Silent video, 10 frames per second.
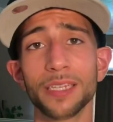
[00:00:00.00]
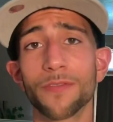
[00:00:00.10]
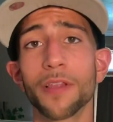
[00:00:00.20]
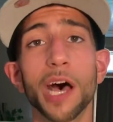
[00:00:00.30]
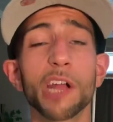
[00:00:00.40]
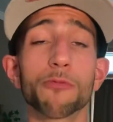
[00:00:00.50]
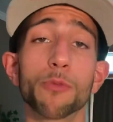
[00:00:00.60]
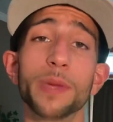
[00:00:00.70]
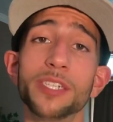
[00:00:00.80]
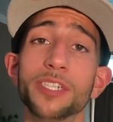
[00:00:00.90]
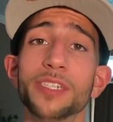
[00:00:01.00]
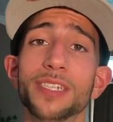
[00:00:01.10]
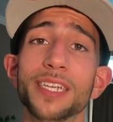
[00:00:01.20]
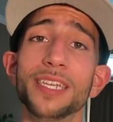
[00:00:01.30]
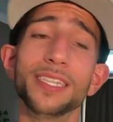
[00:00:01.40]
least for the honorable
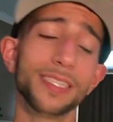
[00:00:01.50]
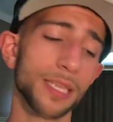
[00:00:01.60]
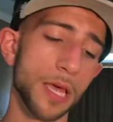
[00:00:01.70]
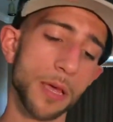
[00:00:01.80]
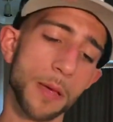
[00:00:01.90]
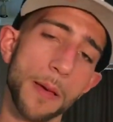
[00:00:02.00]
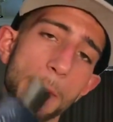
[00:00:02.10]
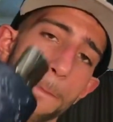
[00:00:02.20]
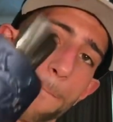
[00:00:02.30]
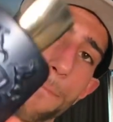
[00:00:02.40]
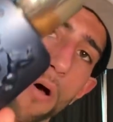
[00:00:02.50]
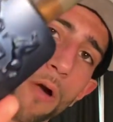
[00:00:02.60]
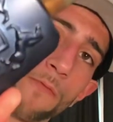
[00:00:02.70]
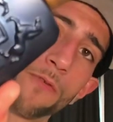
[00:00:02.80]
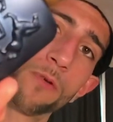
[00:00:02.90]
mentions is
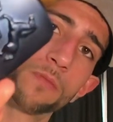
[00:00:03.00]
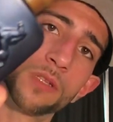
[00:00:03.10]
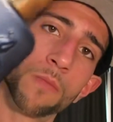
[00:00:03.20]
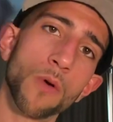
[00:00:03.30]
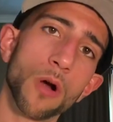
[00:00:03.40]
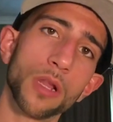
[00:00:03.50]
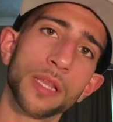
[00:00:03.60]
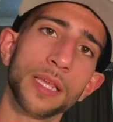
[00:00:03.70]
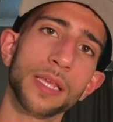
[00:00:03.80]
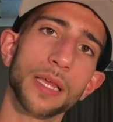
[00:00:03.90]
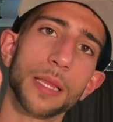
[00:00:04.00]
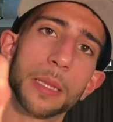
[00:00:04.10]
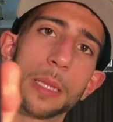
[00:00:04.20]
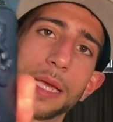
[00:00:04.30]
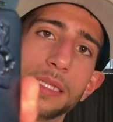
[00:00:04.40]
Parfums de Marley
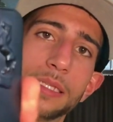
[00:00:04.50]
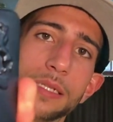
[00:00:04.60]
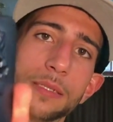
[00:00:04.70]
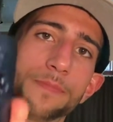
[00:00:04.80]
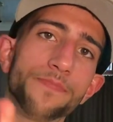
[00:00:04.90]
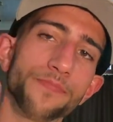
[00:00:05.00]
Layton.